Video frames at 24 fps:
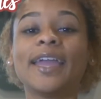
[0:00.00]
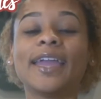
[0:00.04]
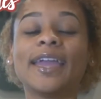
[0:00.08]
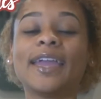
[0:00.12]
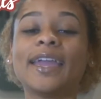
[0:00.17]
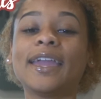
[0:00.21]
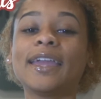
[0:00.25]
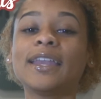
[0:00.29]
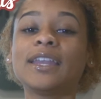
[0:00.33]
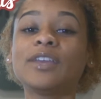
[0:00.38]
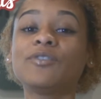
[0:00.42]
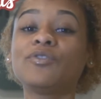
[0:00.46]

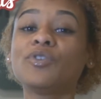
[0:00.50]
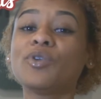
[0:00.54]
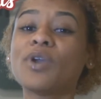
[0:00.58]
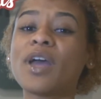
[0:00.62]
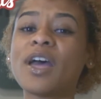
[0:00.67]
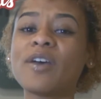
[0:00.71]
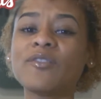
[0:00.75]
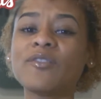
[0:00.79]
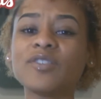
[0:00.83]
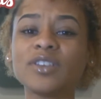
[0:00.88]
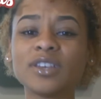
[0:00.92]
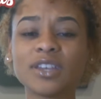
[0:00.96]
And if you
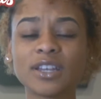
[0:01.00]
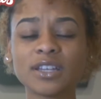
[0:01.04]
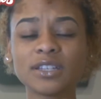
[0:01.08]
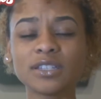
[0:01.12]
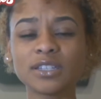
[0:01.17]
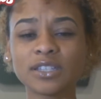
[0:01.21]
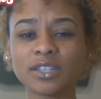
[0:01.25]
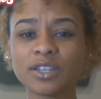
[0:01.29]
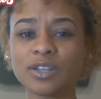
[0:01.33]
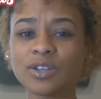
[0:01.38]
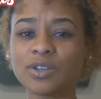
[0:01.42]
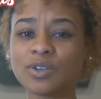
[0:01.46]
haven't done
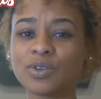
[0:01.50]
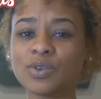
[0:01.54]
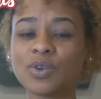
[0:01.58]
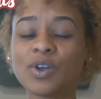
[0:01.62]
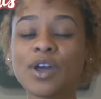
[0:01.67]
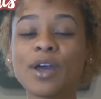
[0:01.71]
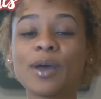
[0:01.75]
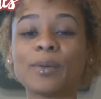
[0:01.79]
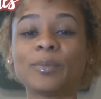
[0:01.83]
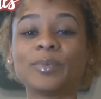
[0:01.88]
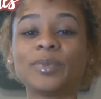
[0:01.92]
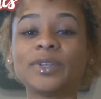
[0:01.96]
so,
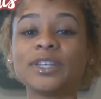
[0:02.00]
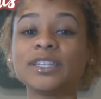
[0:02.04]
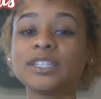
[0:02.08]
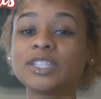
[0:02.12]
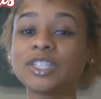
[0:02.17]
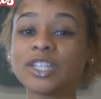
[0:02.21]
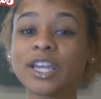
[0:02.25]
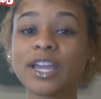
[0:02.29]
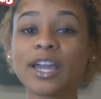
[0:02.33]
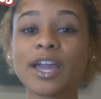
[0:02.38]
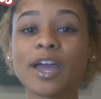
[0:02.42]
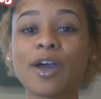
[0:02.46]
please
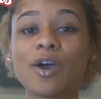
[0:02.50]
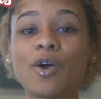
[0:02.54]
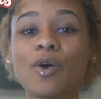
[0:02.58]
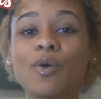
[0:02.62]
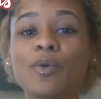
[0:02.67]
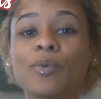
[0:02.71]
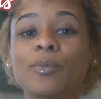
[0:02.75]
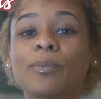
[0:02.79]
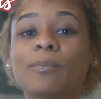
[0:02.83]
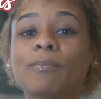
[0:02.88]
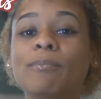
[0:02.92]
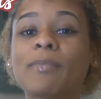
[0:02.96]
check
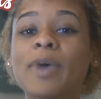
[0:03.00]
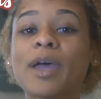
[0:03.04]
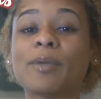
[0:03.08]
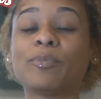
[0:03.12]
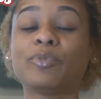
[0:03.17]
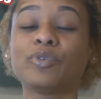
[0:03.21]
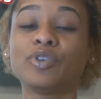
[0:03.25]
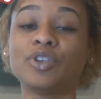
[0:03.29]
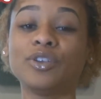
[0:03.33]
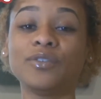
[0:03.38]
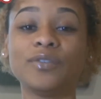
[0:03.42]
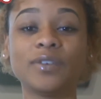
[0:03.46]
out my
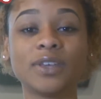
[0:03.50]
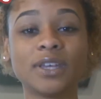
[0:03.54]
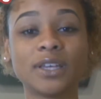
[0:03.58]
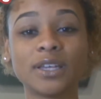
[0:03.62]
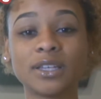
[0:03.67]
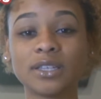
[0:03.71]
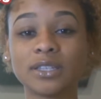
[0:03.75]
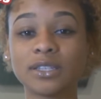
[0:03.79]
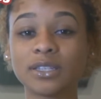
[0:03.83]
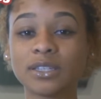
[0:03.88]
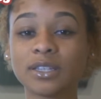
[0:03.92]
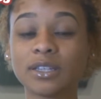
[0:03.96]

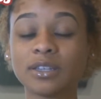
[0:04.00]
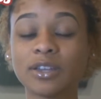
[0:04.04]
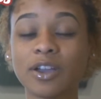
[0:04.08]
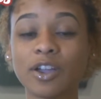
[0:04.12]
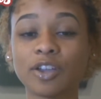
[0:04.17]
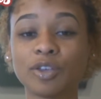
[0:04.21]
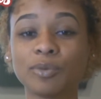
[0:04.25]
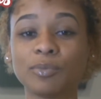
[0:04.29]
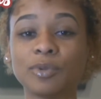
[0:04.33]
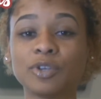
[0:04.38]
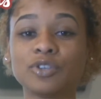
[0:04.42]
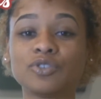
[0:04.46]
previous
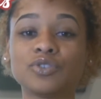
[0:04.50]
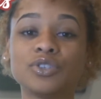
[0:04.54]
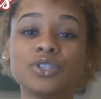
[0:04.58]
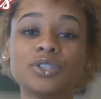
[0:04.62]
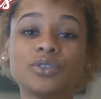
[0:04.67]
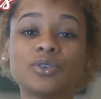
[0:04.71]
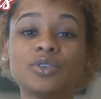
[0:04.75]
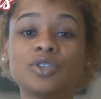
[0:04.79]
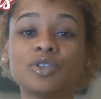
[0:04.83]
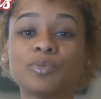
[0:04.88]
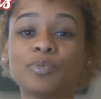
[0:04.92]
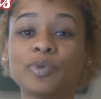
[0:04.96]

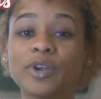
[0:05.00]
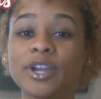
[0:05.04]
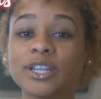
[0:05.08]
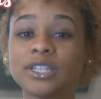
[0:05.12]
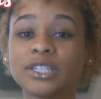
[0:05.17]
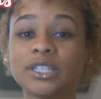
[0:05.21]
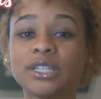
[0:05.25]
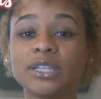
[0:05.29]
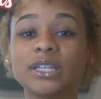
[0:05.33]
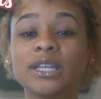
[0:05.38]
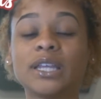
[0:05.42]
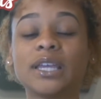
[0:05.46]
documentaries on
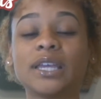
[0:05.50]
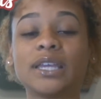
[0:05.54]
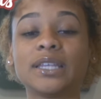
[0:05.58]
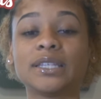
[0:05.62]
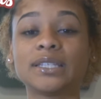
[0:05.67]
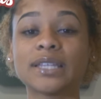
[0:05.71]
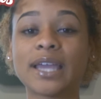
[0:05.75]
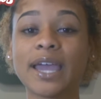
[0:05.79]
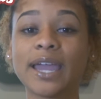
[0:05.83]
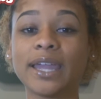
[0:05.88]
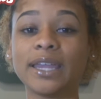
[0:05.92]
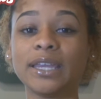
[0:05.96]
depression,
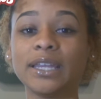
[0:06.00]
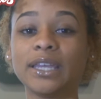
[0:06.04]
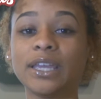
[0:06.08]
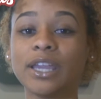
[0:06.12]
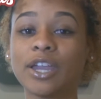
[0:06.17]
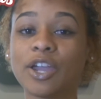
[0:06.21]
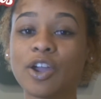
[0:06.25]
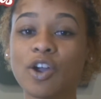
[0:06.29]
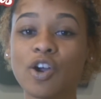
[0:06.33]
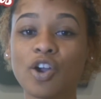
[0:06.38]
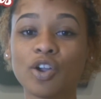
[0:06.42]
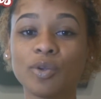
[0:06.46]
anxiety,
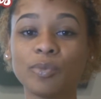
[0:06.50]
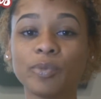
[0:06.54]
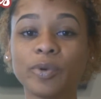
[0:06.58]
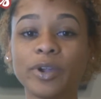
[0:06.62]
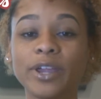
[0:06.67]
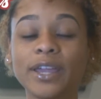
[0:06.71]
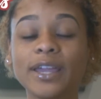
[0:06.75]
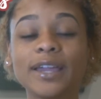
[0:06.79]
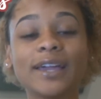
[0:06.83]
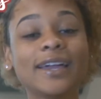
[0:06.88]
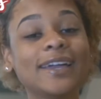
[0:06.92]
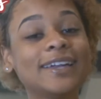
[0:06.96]
and
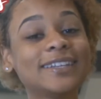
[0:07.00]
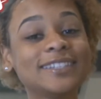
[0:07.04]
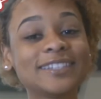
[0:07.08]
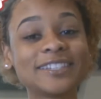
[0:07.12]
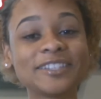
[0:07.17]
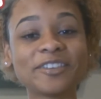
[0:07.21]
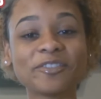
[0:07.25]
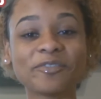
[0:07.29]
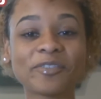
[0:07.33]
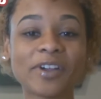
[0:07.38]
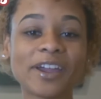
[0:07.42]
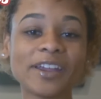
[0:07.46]
heartbreak to
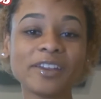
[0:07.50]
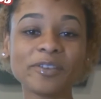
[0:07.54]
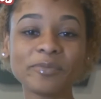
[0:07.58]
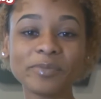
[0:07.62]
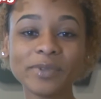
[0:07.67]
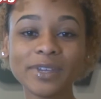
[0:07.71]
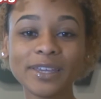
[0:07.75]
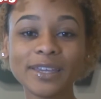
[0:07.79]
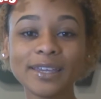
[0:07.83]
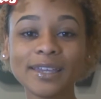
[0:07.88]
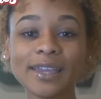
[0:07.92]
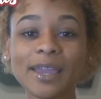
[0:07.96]
the right of
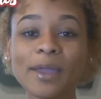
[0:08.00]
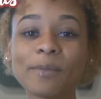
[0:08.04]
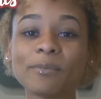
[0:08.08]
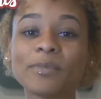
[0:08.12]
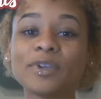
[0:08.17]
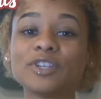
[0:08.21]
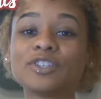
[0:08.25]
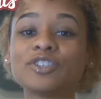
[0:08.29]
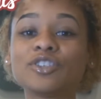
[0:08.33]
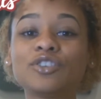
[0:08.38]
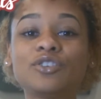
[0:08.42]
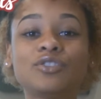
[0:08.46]
me.
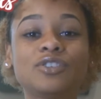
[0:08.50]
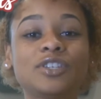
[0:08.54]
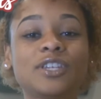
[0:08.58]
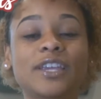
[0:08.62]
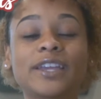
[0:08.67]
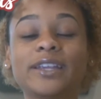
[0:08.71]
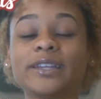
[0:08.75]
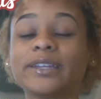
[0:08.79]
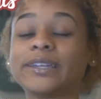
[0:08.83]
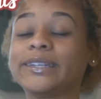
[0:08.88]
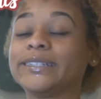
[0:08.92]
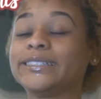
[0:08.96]
Make sure you
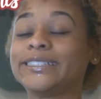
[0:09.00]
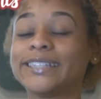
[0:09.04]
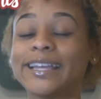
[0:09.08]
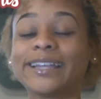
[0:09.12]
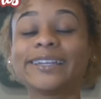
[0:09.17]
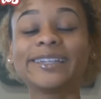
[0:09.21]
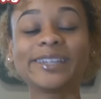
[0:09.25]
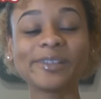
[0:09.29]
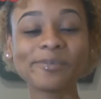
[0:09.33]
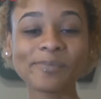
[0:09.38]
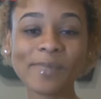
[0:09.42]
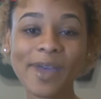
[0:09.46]

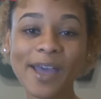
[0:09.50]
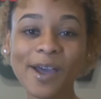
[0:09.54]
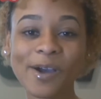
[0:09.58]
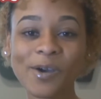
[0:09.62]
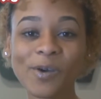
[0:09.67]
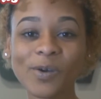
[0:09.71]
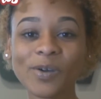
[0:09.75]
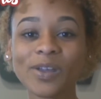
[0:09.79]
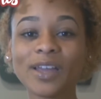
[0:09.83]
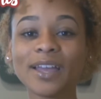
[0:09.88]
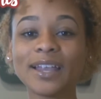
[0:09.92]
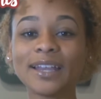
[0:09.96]
check them
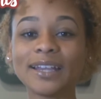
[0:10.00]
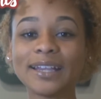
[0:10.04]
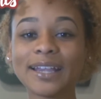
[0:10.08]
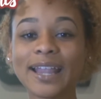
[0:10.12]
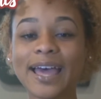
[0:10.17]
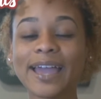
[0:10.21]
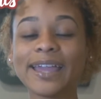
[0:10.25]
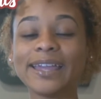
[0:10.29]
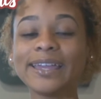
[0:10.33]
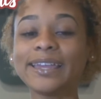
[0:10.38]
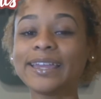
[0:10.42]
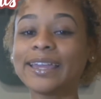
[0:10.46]
out,
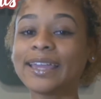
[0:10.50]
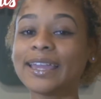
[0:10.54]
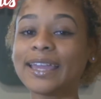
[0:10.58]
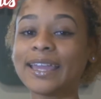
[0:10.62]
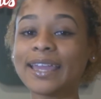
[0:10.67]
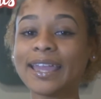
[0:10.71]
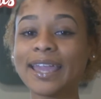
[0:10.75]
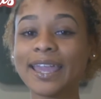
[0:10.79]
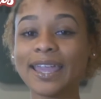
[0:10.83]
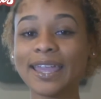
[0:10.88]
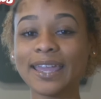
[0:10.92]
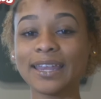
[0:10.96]
like
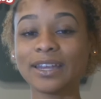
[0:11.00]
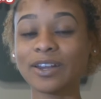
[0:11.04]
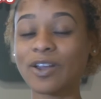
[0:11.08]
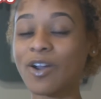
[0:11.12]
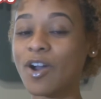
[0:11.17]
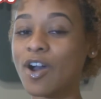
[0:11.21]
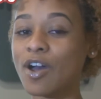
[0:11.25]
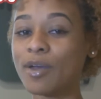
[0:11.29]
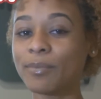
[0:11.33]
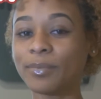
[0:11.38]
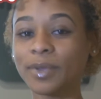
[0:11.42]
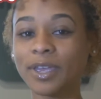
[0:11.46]
and
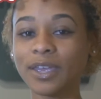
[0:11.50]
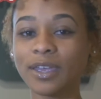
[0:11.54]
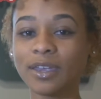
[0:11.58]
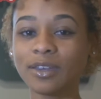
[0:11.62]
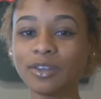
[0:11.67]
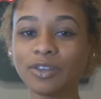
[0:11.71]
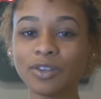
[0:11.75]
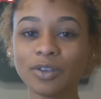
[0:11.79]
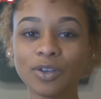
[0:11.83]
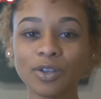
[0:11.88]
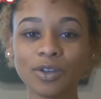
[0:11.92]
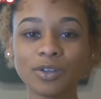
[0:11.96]

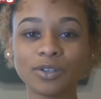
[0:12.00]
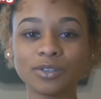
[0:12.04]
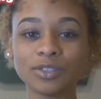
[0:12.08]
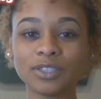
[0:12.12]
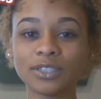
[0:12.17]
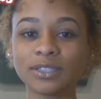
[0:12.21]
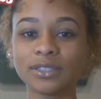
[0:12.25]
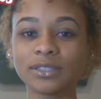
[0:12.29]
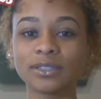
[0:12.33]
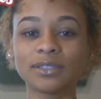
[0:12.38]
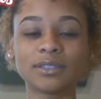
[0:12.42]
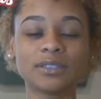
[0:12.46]
comment, you know,
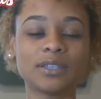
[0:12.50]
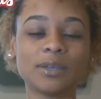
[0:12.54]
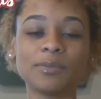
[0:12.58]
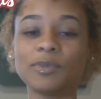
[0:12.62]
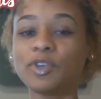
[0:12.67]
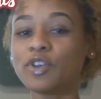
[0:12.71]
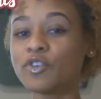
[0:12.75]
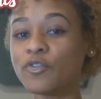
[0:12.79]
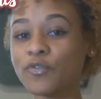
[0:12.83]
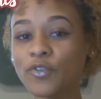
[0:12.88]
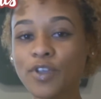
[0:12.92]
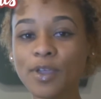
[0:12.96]
just give me
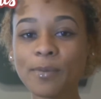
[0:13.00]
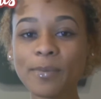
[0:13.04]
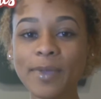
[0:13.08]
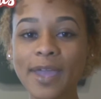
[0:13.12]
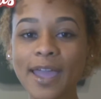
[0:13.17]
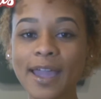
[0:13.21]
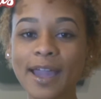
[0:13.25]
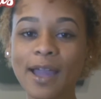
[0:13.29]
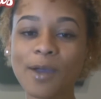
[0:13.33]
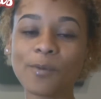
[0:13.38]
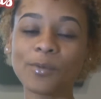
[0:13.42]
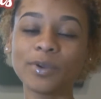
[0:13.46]
your
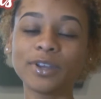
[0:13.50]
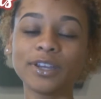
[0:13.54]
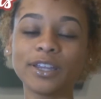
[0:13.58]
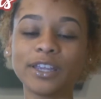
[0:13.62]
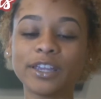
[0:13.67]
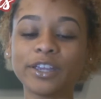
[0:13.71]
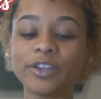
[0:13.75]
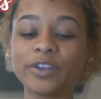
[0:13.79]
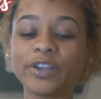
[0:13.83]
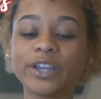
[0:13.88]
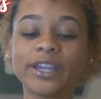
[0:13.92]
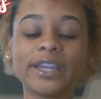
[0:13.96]
feedback. I want to
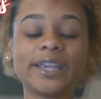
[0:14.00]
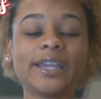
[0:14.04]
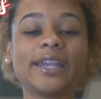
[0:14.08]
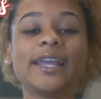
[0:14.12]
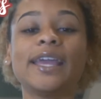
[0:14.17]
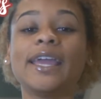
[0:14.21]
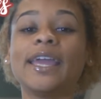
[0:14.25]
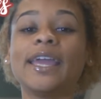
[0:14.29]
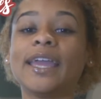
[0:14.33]
hear it.